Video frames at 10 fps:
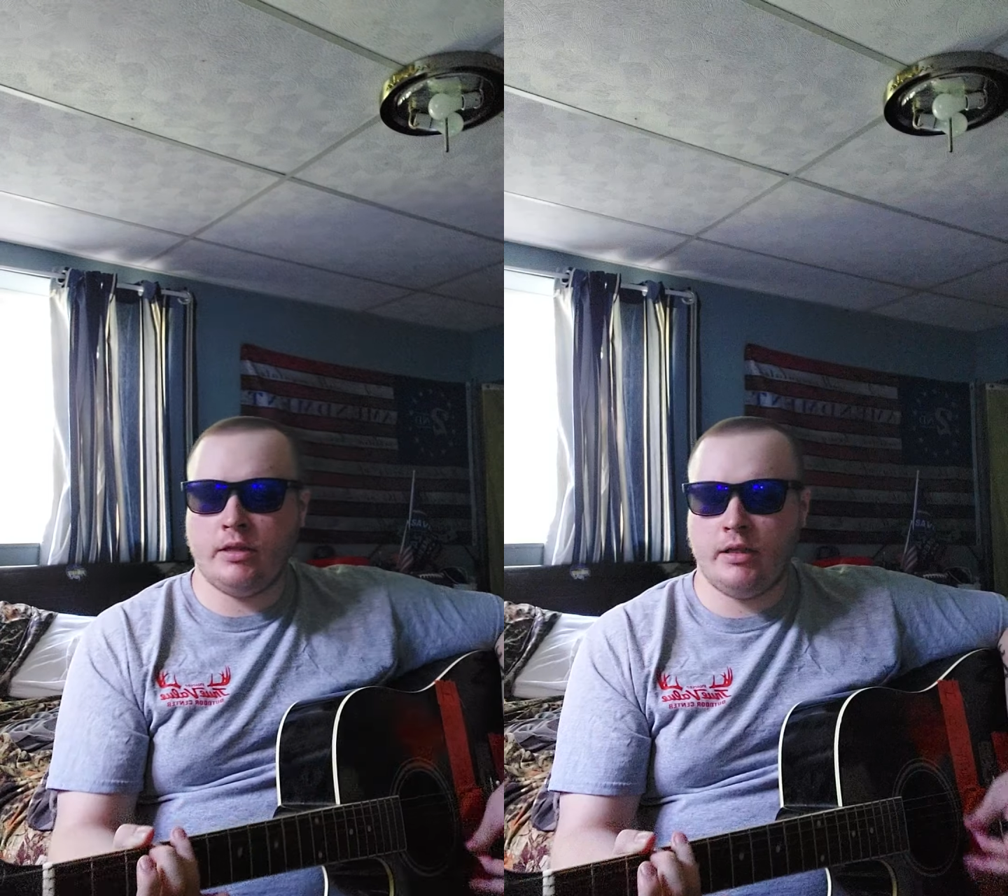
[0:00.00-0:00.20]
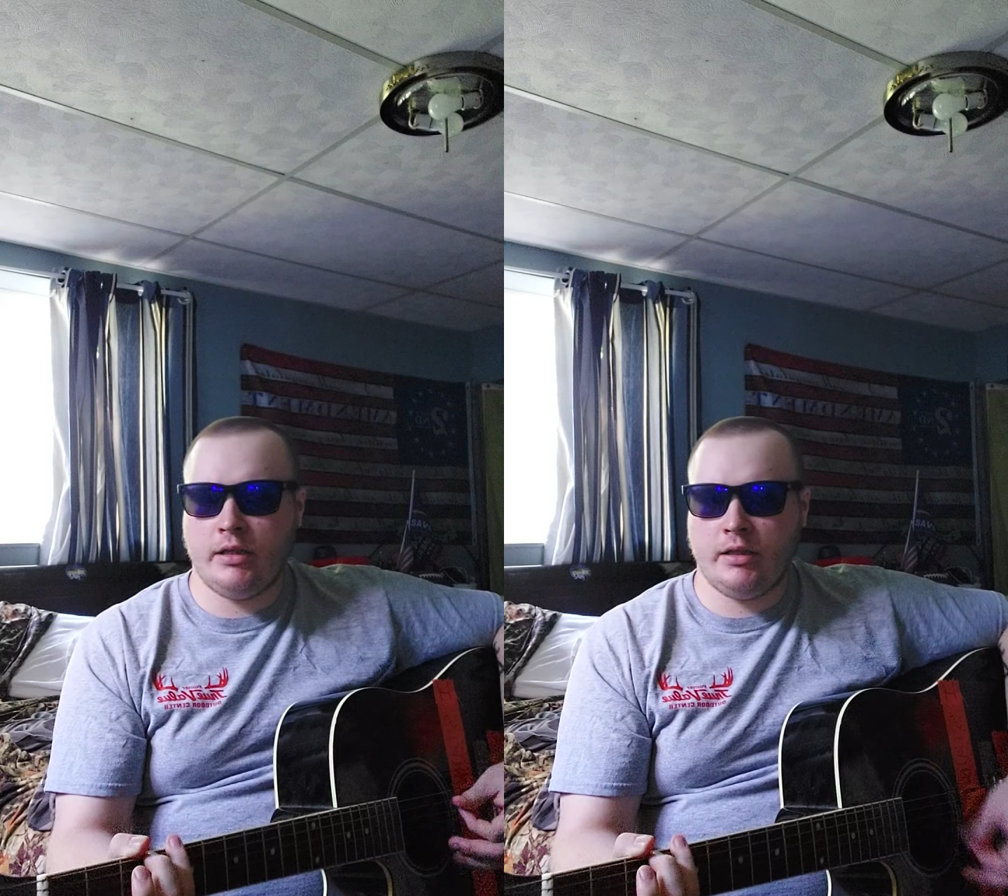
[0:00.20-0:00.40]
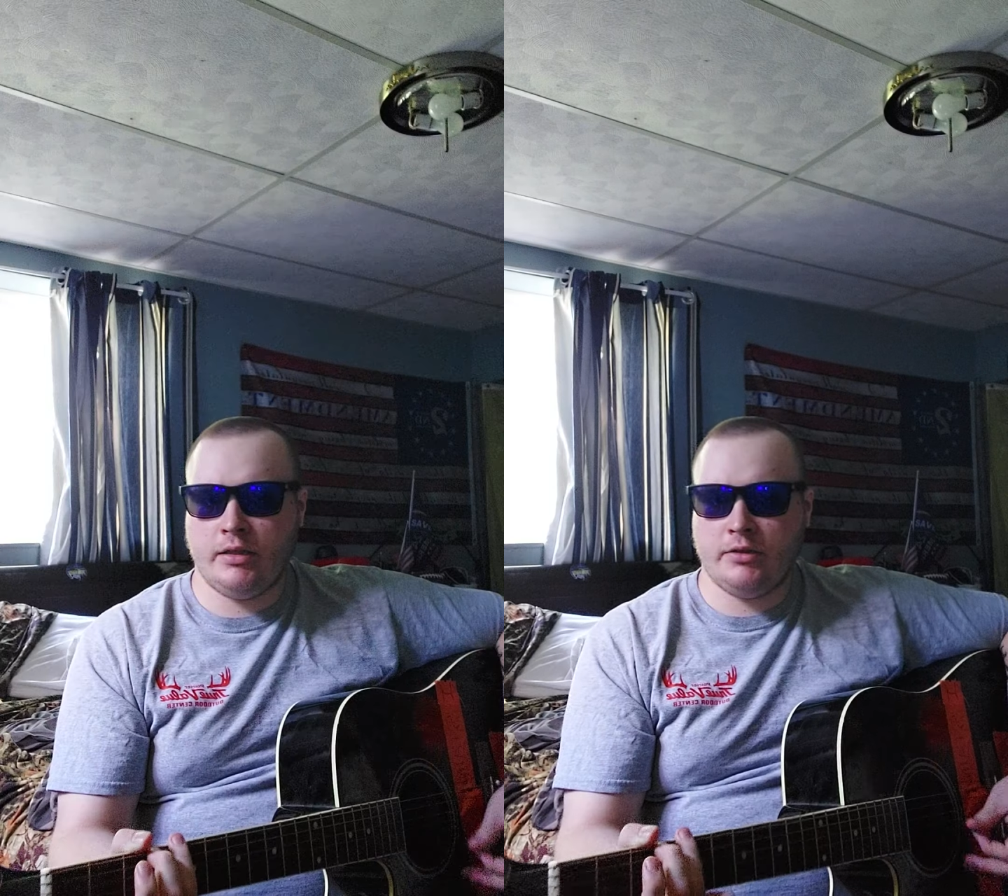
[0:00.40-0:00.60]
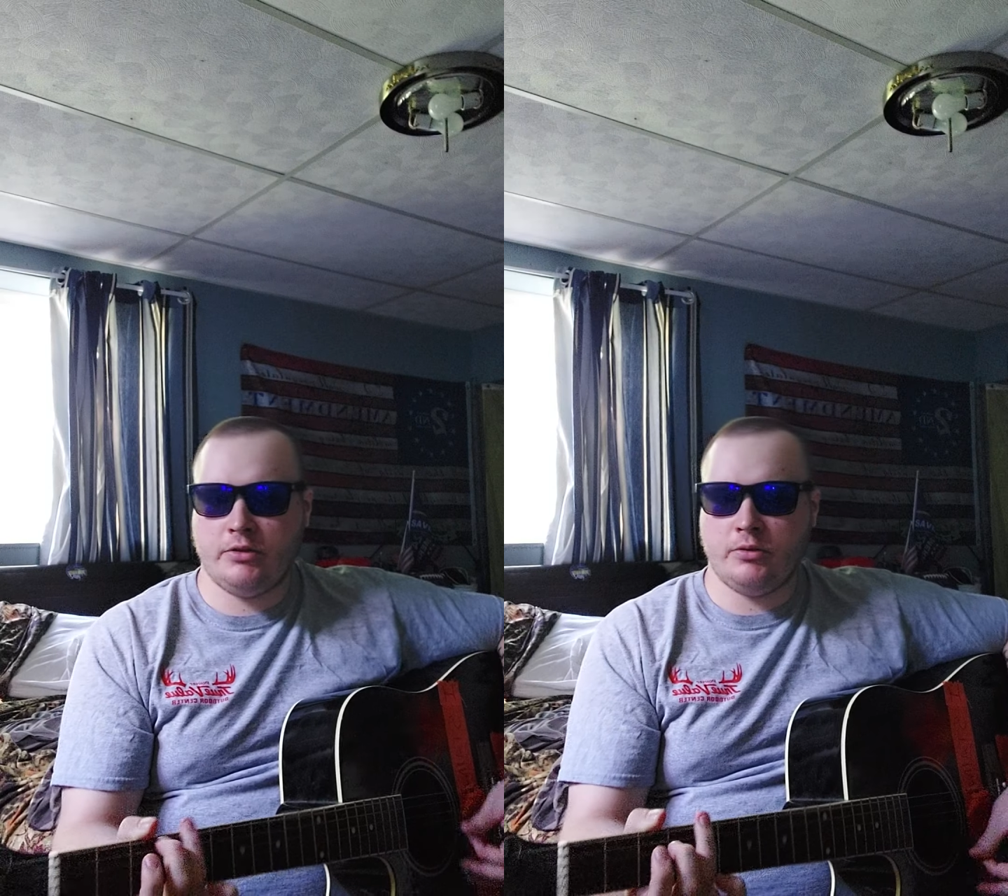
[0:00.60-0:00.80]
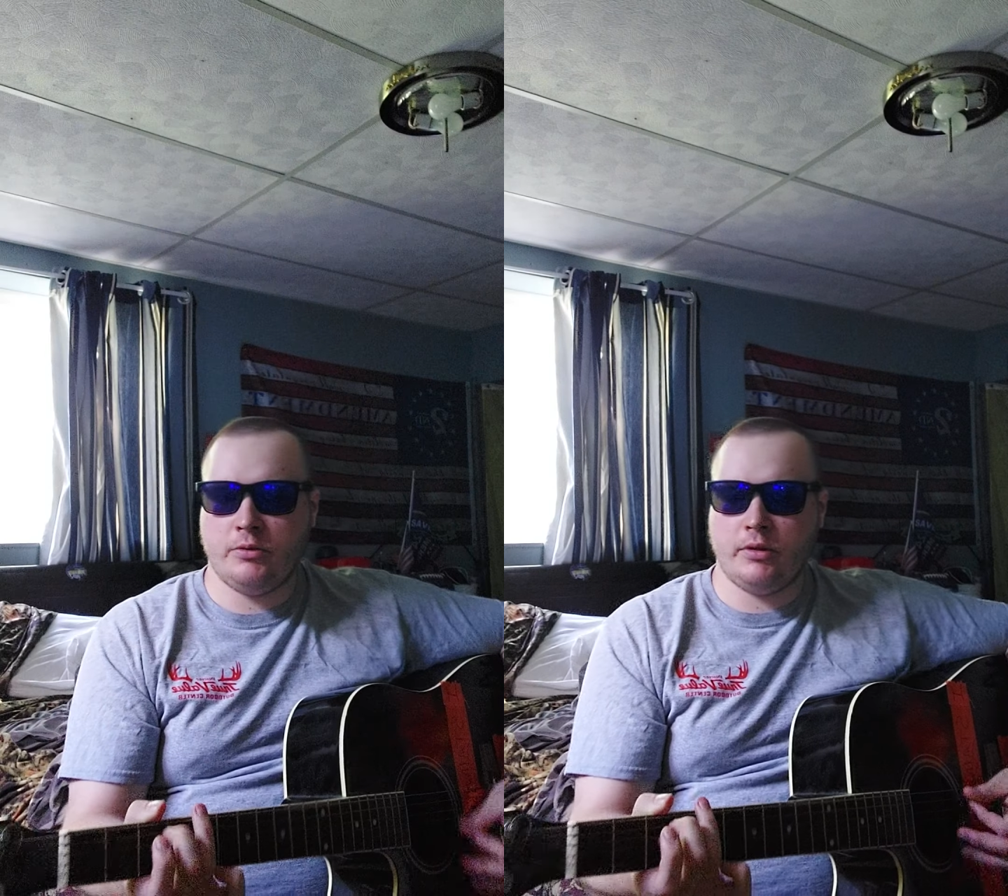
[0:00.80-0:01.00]
I
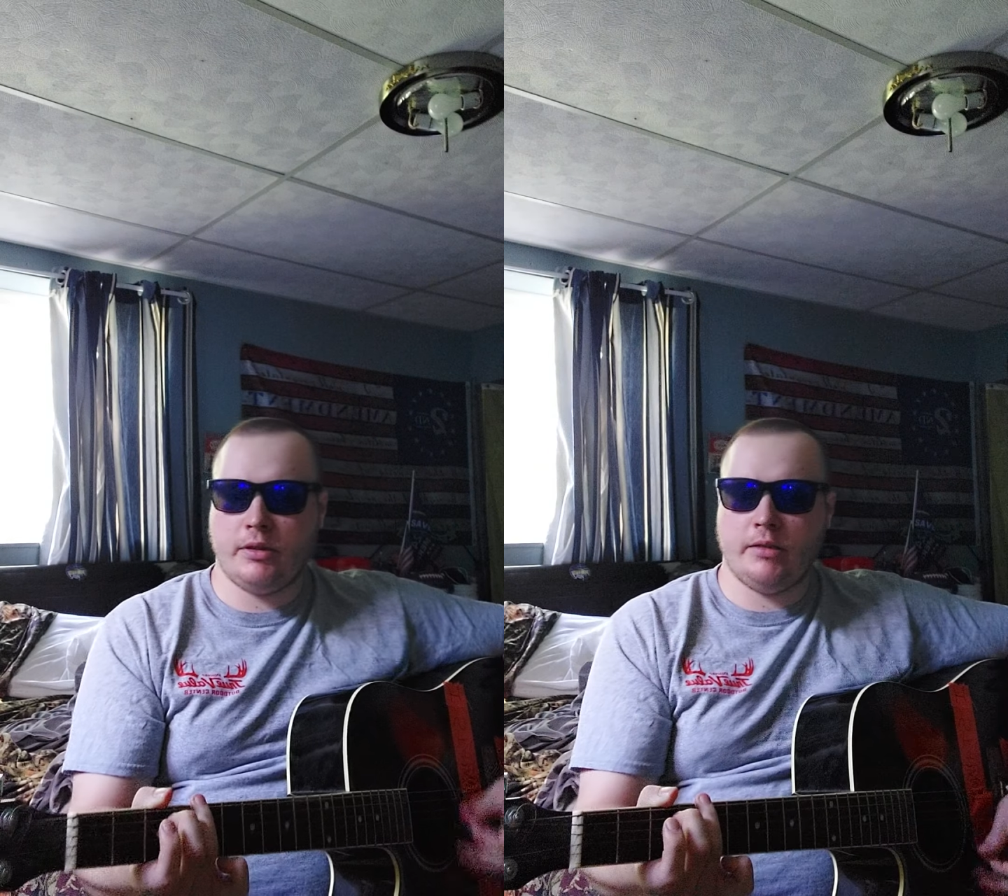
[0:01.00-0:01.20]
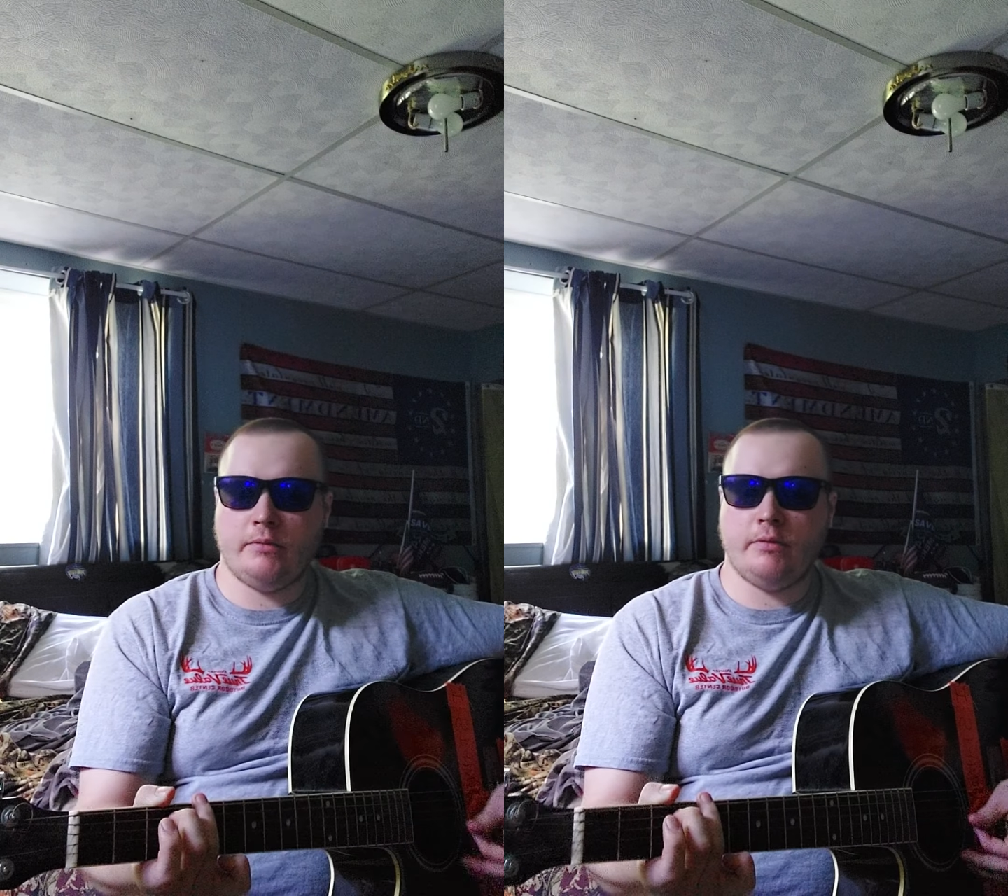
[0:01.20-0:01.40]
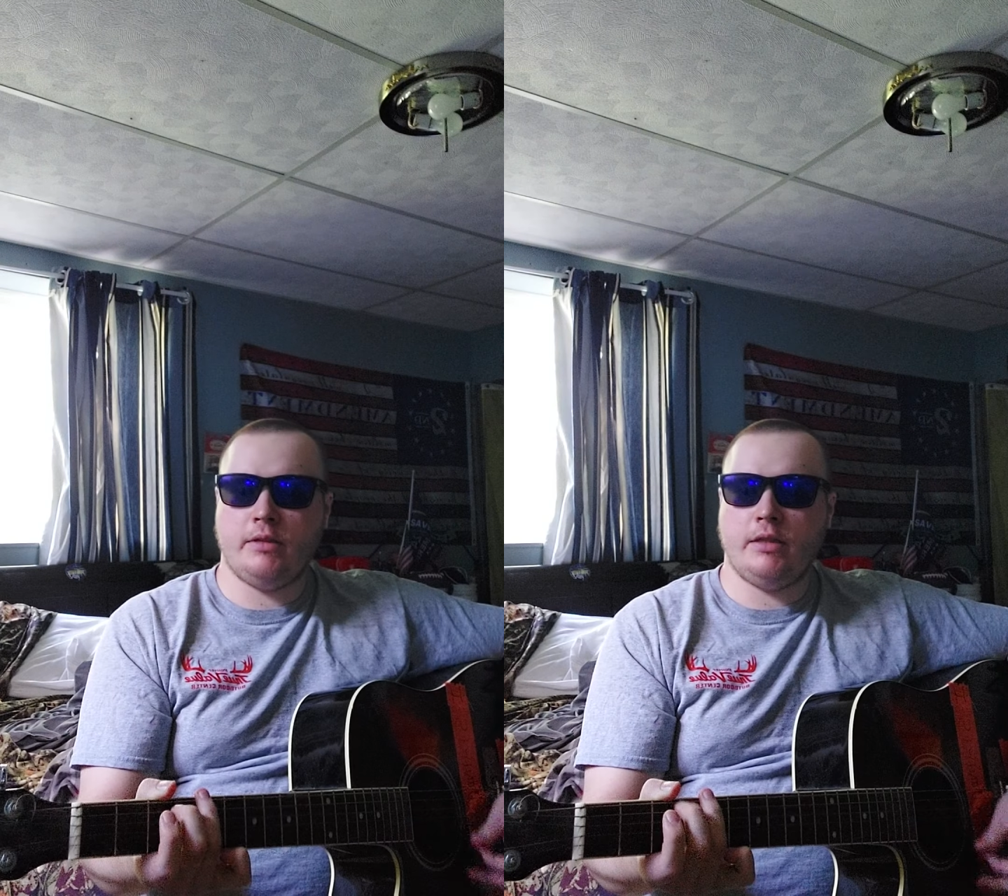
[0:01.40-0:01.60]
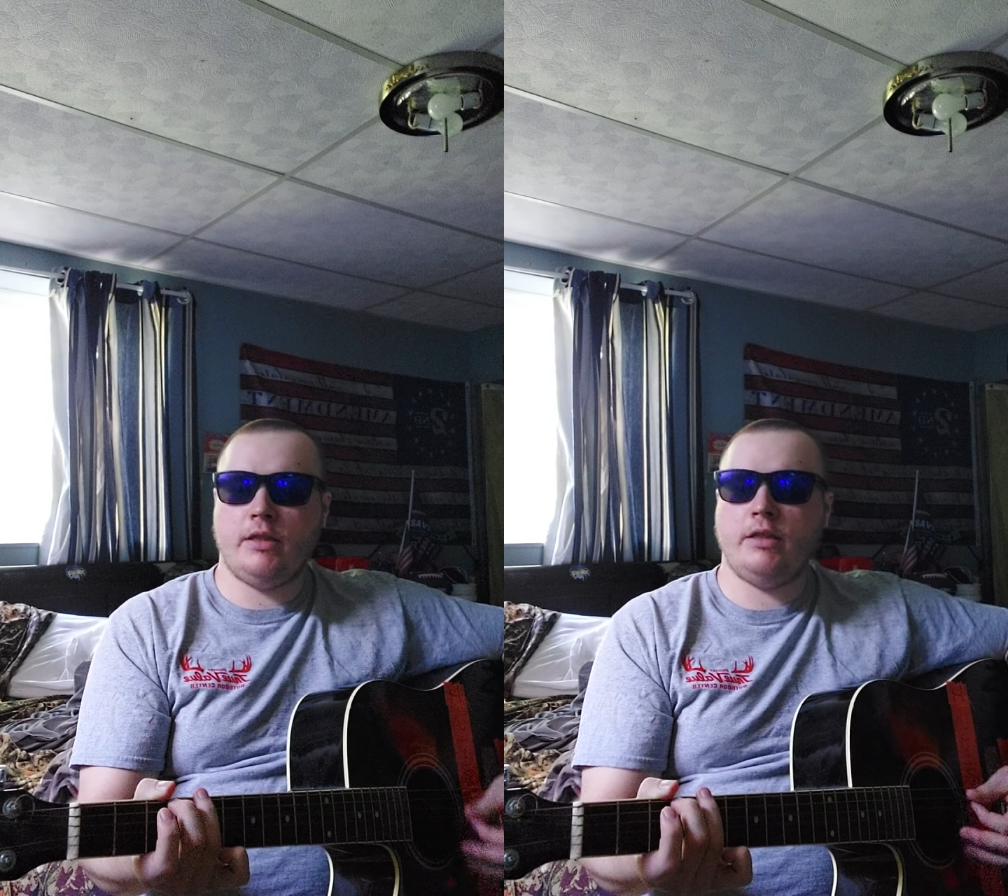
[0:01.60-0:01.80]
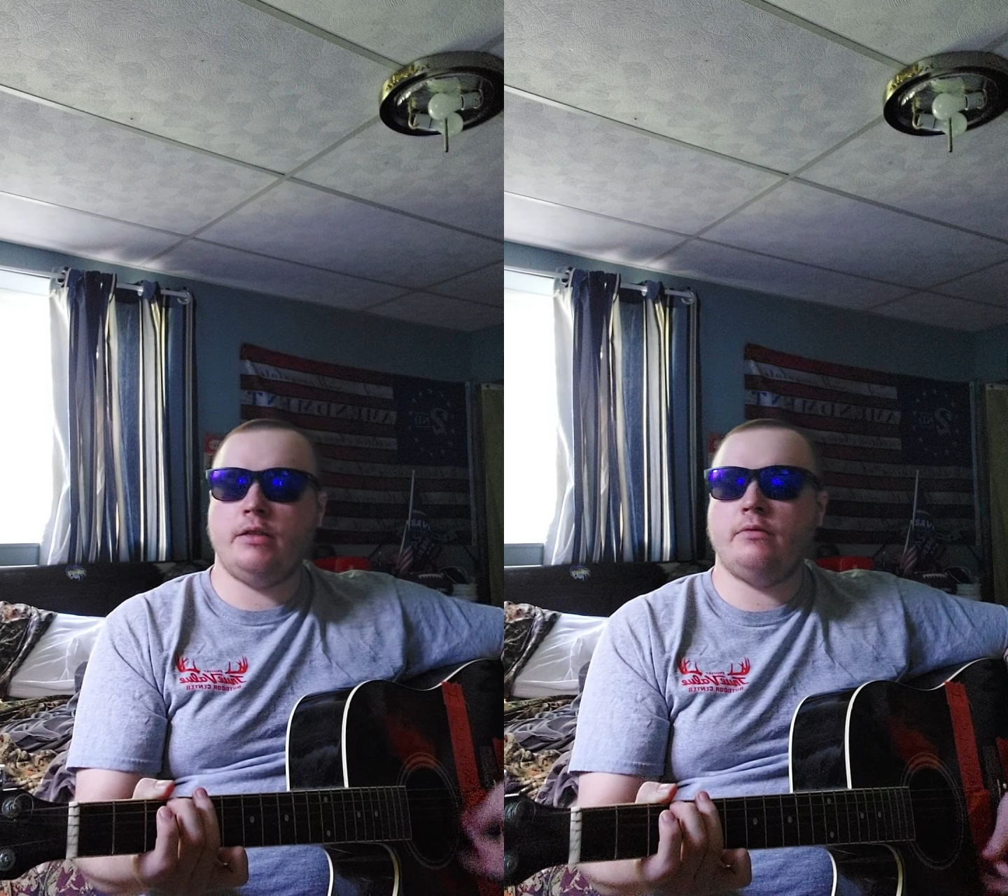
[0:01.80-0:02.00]
do it every
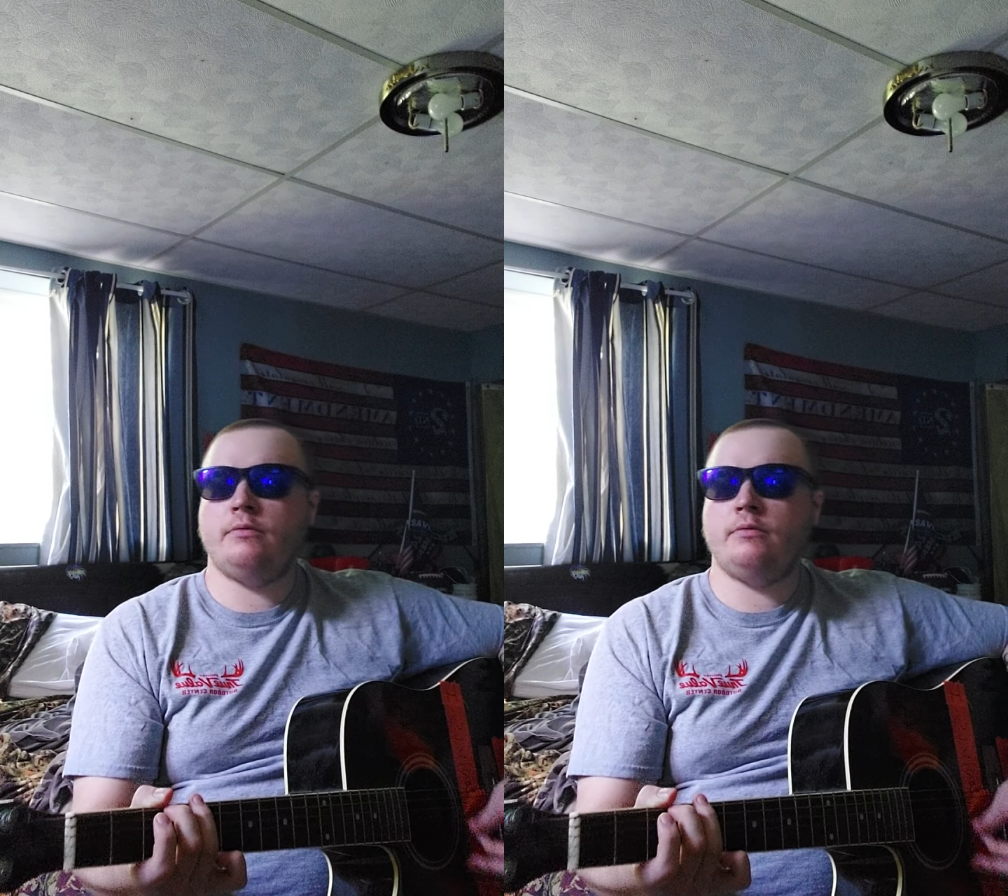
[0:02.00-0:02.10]
day.